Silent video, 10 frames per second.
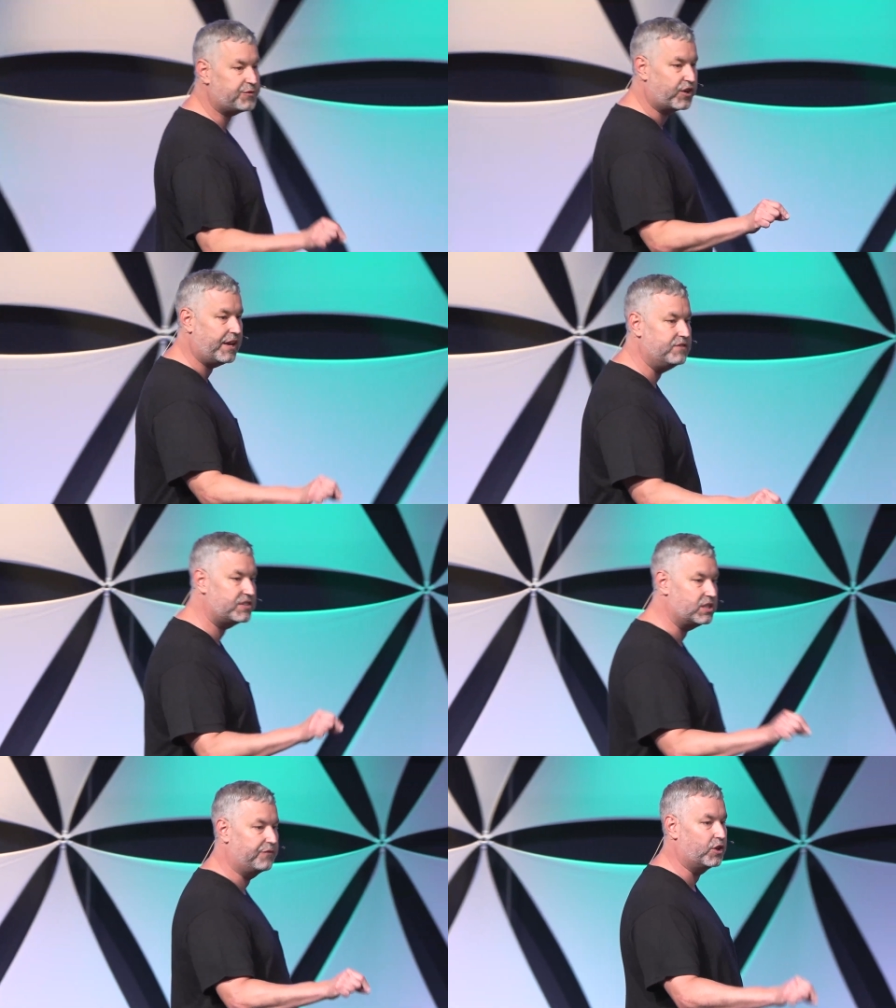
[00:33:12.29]
his
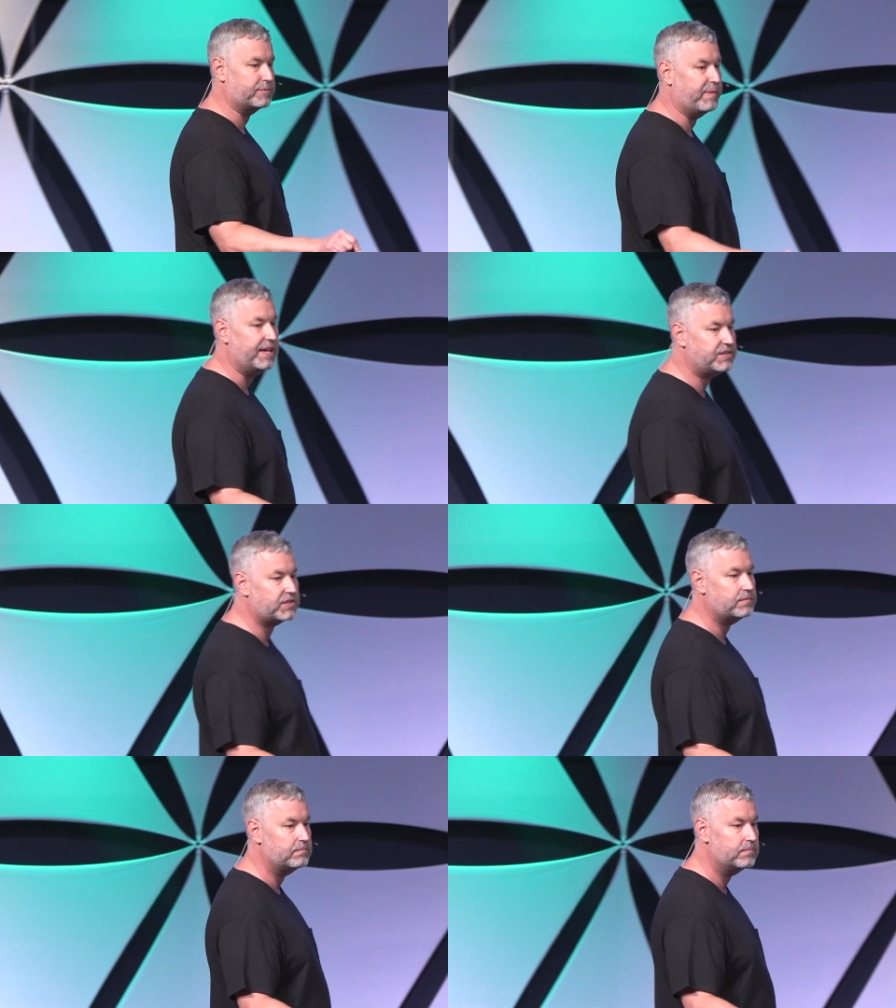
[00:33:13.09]
forgiveness in the first
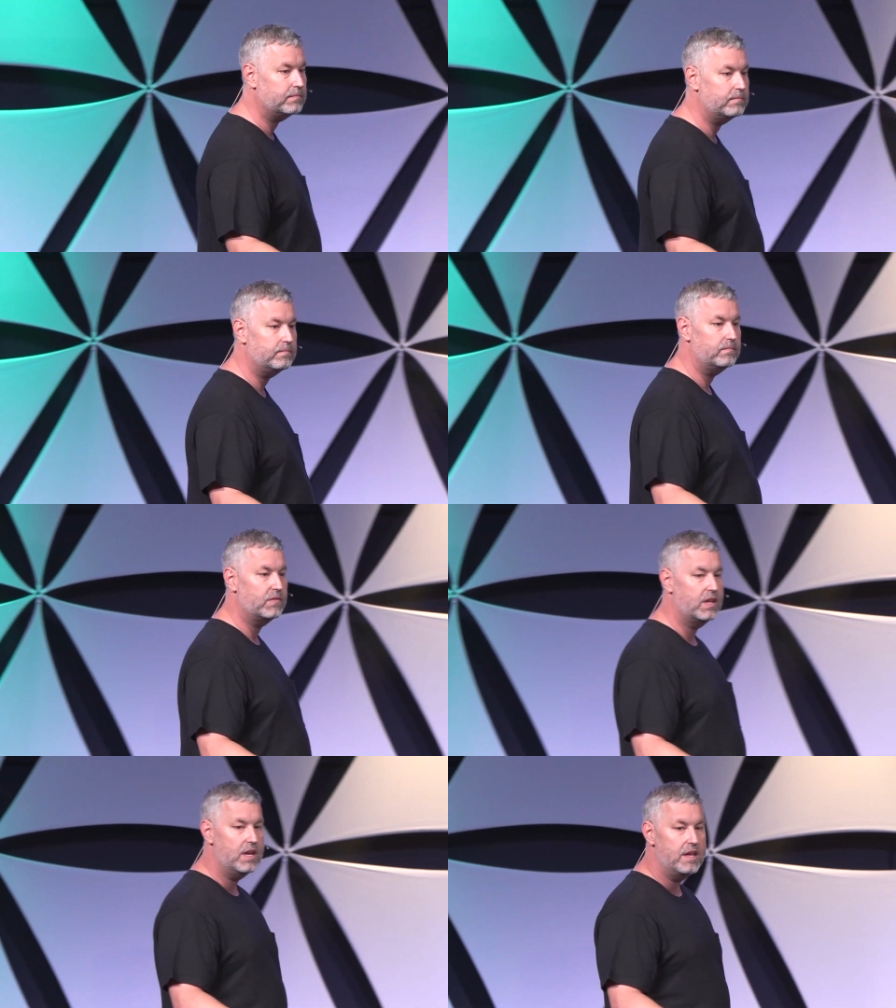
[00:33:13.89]
place.
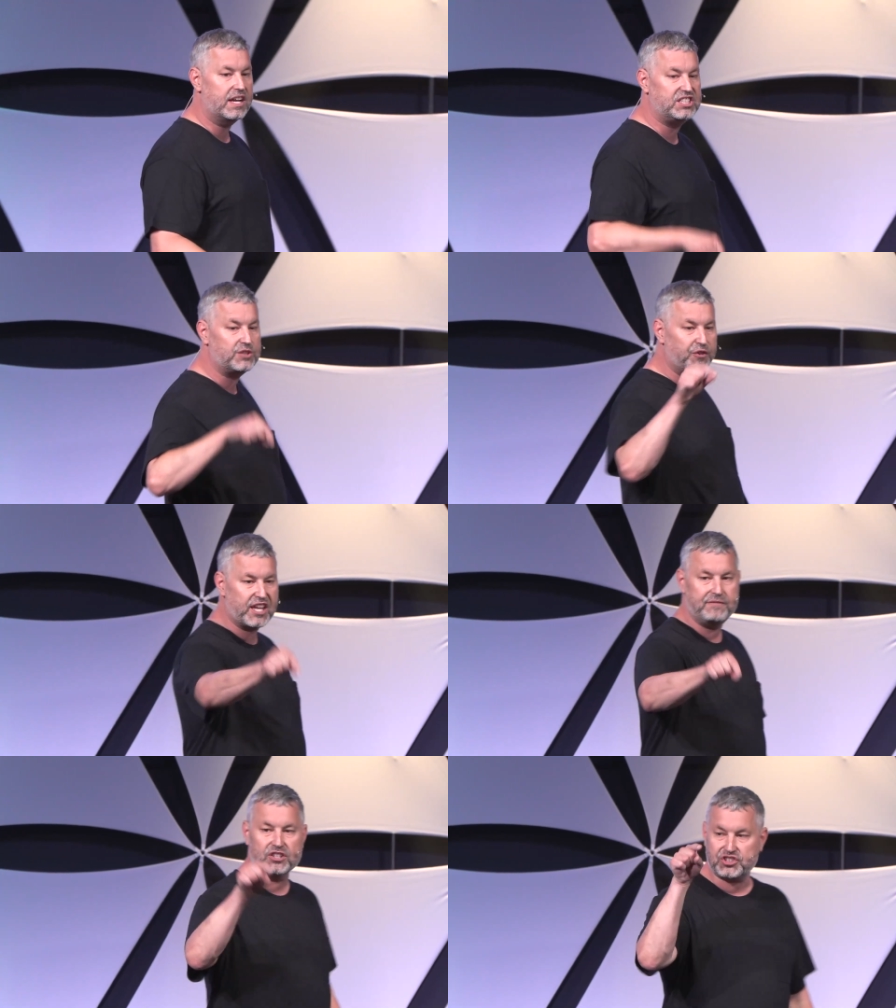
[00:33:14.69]
Because his
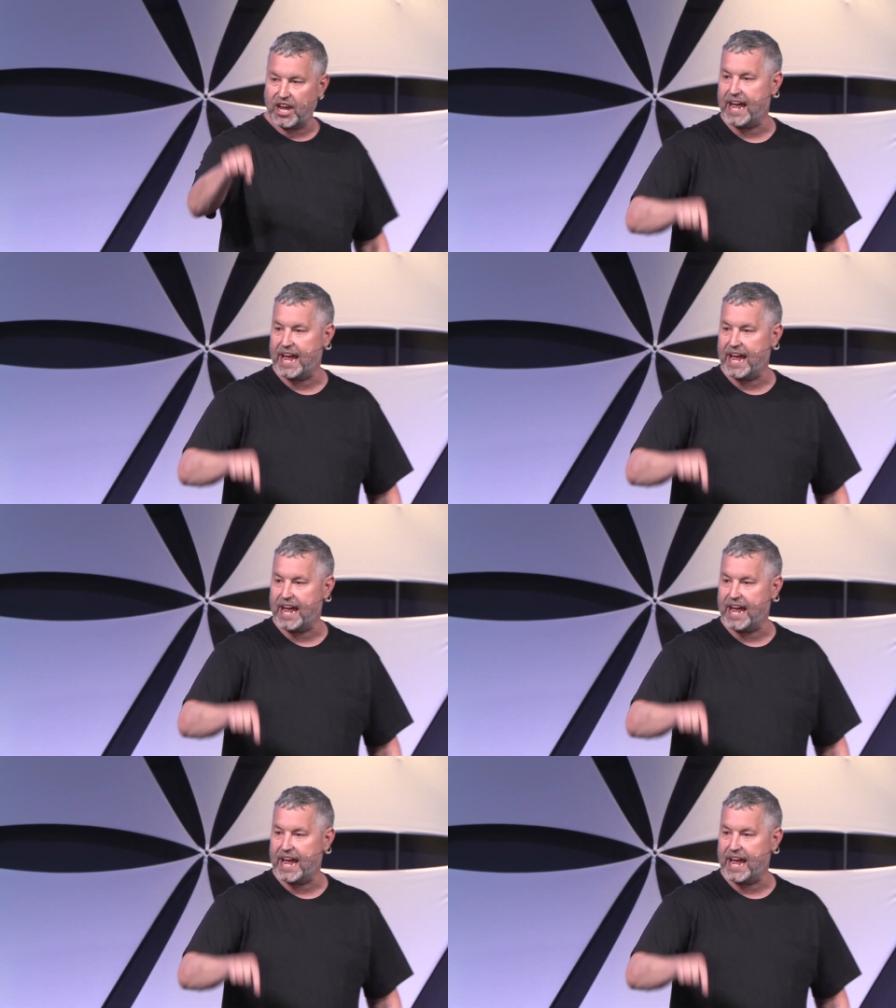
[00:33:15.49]
forgiveness